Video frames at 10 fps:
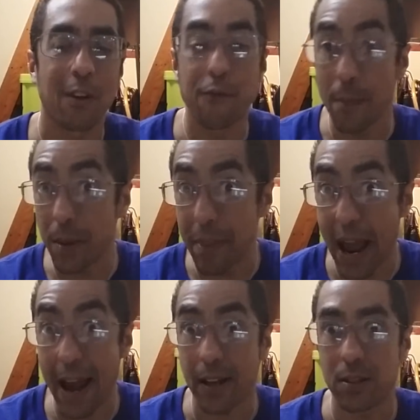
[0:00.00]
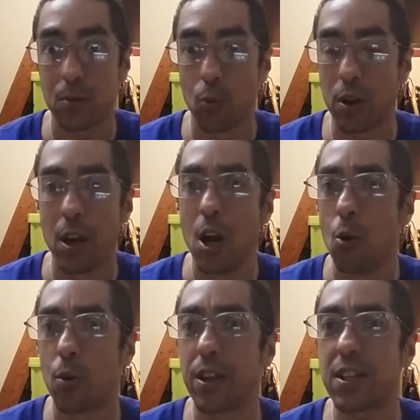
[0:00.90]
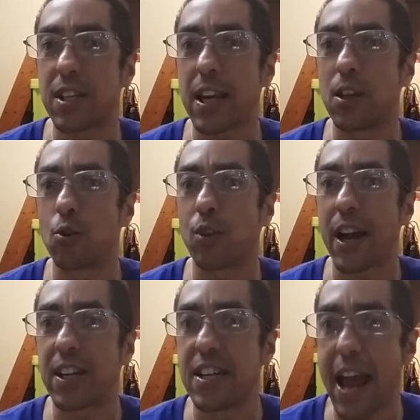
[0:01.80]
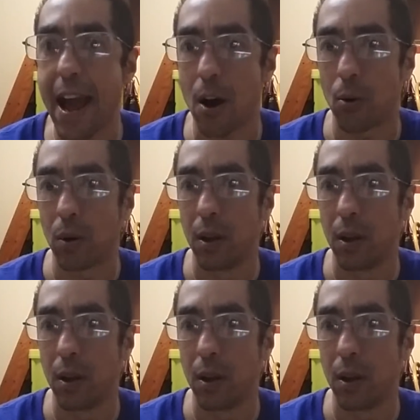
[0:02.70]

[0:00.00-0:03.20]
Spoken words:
from the past? What are they saying you're like now?